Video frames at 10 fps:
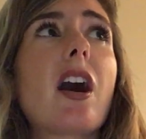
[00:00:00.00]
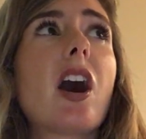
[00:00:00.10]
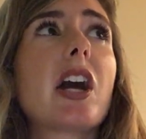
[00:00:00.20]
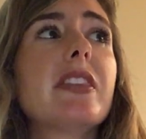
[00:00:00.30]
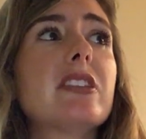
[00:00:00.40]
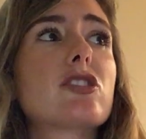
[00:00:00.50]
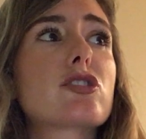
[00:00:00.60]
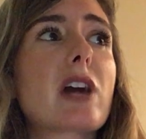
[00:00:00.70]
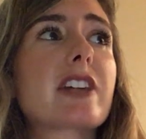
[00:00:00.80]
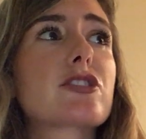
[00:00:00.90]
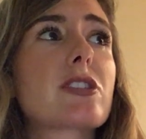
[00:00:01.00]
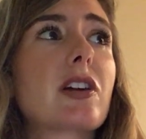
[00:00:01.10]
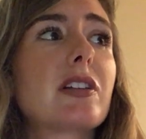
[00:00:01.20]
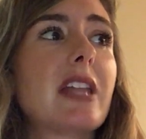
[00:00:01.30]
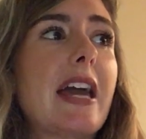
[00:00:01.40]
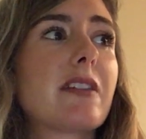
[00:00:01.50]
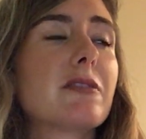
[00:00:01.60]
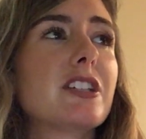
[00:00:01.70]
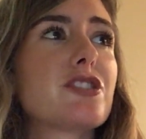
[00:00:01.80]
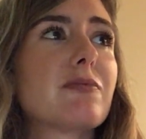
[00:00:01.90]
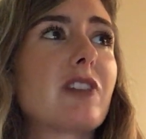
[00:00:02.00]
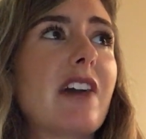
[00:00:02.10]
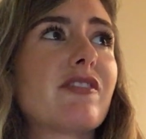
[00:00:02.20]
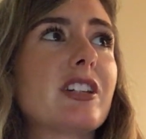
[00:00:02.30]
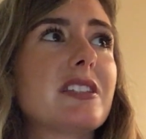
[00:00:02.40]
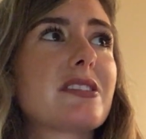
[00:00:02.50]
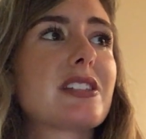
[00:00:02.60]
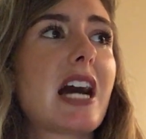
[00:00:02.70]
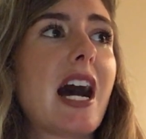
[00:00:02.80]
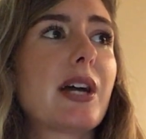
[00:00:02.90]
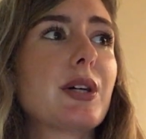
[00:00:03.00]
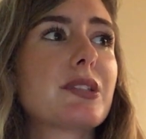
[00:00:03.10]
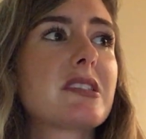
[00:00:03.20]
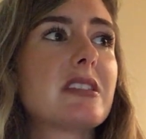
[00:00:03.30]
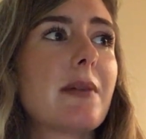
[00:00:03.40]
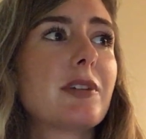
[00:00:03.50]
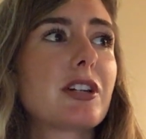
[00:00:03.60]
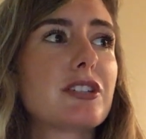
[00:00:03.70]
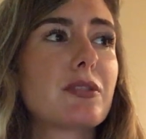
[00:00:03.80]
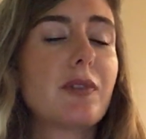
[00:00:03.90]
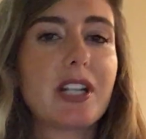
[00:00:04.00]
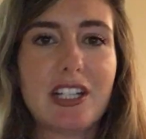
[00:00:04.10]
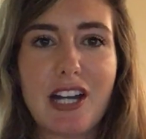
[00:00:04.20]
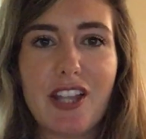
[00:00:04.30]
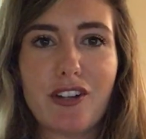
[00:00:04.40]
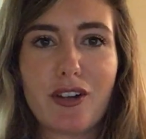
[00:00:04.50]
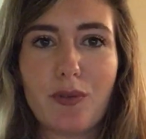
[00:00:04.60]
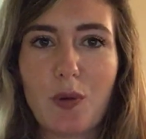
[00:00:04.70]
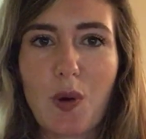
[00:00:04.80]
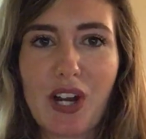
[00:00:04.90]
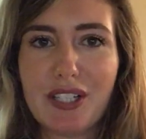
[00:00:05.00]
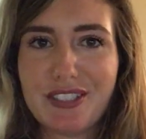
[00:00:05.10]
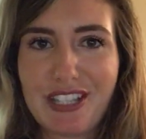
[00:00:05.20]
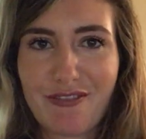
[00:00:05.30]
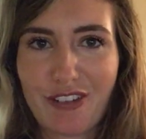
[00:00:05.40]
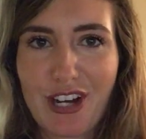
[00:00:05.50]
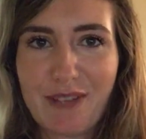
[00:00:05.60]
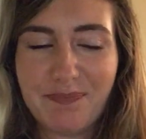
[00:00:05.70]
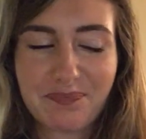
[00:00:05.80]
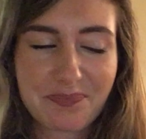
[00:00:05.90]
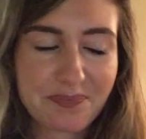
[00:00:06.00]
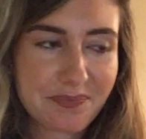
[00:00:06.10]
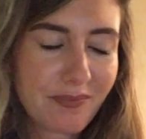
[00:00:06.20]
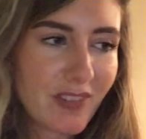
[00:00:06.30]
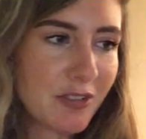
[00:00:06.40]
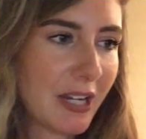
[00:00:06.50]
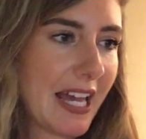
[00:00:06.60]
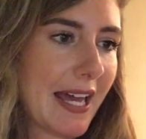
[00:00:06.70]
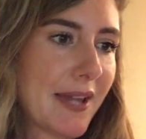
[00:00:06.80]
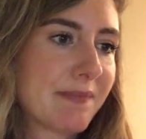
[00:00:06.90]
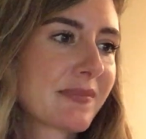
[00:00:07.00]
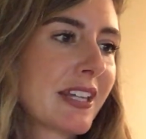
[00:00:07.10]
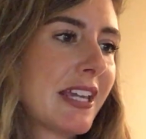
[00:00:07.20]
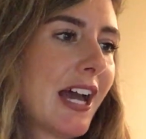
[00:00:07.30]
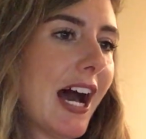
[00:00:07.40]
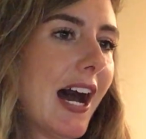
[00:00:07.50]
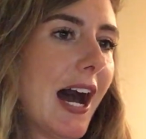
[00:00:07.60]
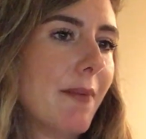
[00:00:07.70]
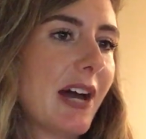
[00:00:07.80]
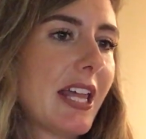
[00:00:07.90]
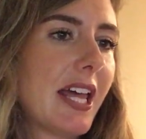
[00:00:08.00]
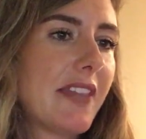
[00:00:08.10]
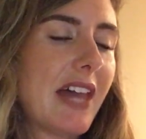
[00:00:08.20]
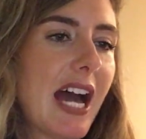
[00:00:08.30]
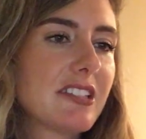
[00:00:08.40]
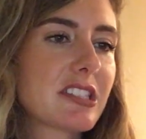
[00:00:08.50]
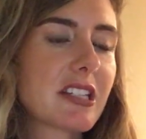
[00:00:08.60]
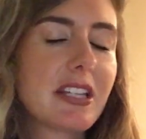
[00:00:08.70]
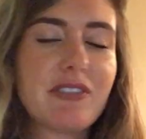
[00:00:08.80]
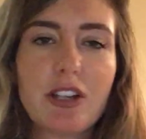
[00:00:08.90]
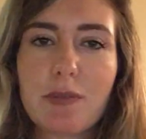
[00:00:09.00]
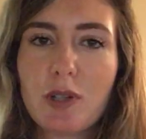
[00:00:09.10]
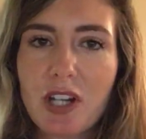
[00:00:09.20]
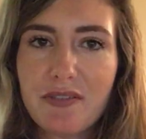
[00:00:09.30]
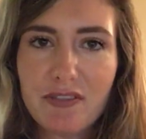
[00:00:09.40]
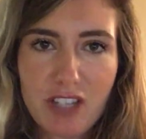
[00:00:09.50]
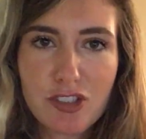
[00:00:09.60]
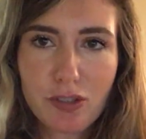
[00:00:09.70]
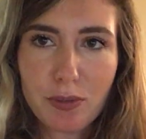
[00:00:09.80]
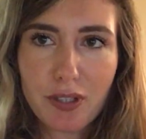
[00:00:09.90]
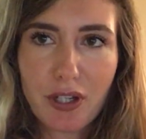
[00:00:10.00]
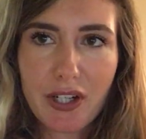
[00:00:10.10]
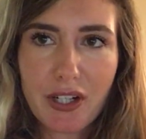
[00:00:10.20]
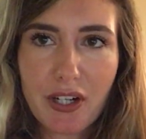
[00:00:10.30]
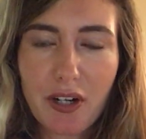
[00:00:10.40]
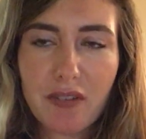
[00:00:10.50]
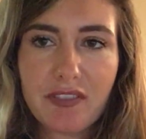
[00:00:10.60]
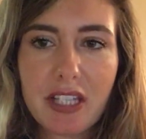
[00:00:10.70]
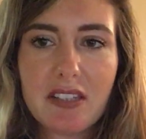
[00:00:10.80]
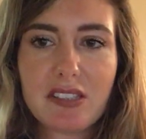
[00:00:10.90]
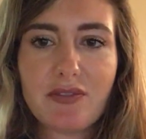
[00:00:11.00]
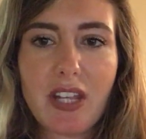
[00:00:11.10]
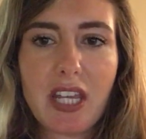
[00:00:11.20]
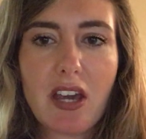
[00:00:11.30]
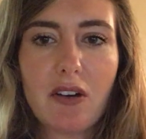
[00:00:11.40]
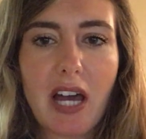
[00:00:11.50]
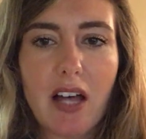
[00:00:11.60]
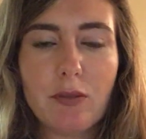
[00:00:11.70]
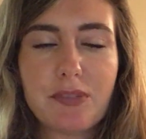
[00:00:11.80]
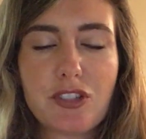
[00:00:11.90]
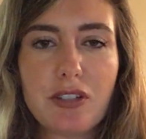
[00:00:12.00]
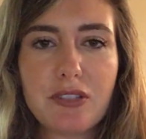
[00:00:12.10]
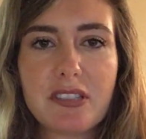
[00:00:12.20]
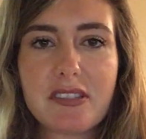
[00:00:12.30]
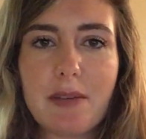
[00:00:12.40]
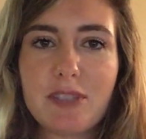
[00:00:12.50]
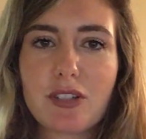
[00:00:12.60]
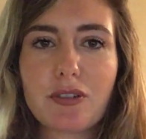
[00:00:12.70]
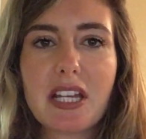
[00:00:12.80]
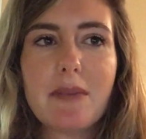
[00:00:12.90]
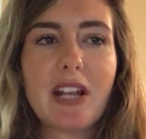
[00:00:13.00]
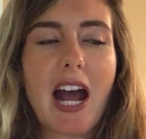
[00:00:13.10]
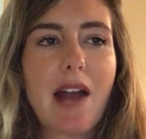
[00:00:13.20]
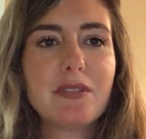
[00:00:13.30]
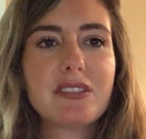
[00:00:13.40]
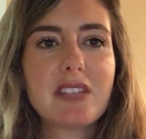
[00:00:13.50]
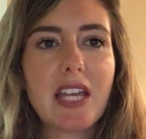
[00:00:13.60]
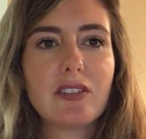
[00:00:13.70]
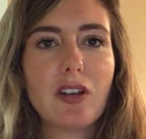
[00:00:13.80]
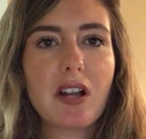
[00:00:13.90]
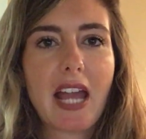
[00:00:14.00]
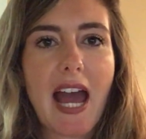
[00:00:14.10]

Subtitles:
are the structure, language, and reference styles similar to one another or different? Okay, and that's, if you're more of a visual learner, hopefully this video helps you to some degree, but I would say look